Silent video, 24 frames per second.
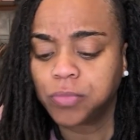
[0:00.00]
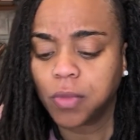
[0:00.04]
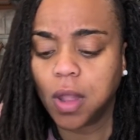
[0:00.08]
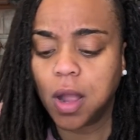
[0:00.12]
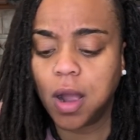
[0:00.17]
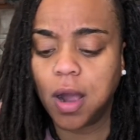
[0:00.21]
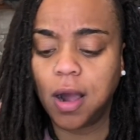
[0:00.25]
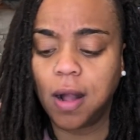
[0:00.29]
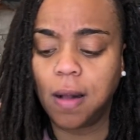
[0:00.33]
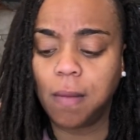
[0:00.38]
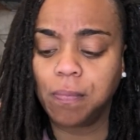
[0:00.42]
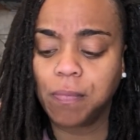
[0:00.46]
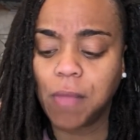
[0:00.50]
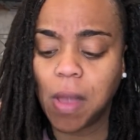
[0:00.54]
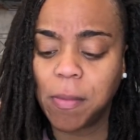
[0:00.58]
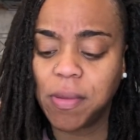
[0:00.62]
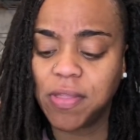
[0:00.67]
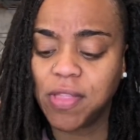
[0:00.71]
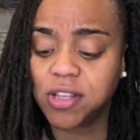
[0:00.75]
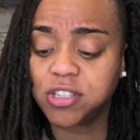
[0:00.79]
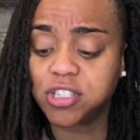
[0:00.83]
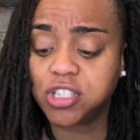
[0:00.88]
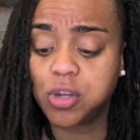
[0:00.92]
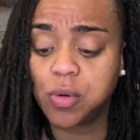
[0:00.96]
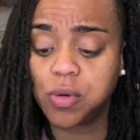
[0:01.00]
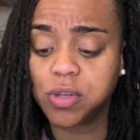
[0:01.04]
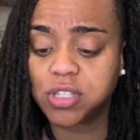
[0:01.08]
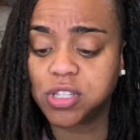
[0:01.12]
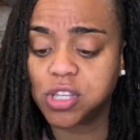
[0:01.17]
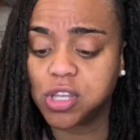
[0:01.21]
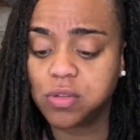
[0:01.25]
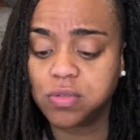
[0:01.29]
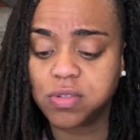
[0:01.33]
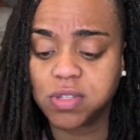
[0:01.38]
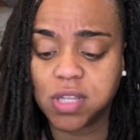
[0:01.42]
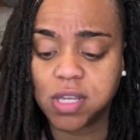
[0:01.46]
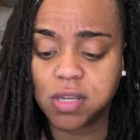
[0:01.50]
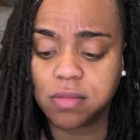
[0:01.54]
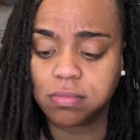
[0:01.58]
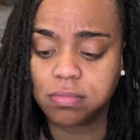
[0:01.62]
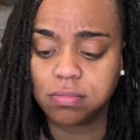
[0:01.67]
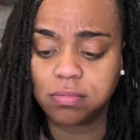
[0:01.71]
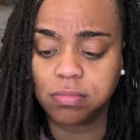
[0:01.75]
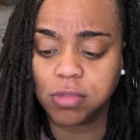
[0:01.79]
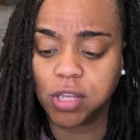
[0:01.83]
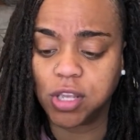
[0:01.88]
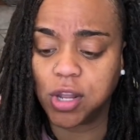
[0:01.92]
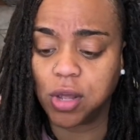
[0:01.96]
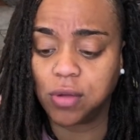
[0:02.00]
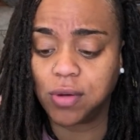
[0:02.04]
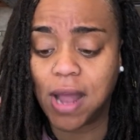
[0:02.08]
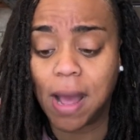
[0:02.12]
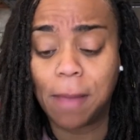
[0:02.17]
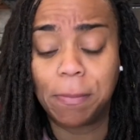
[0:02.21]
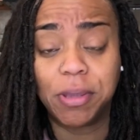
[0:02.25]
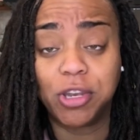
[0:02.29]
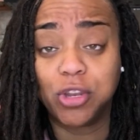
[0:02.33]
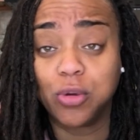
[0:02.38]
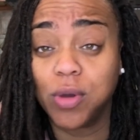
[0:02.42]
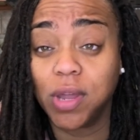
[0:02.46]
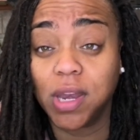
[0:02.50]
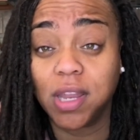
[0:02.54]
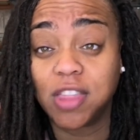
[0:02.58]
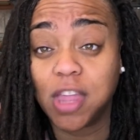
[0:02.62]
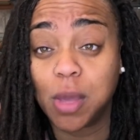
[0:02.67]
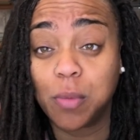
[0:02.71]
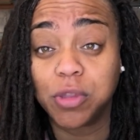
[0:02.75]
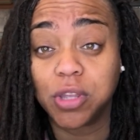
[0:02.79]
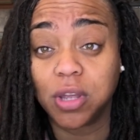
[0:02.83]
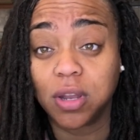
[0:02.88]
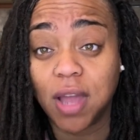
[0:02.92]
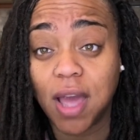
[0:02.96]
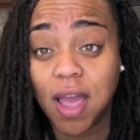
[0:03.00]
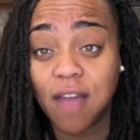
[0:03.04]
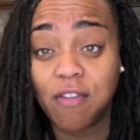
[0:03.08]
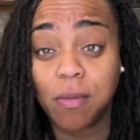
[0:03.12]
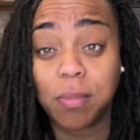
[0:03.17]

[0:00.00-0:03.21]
I mean, that's no excuse to, not be doing anything with your life.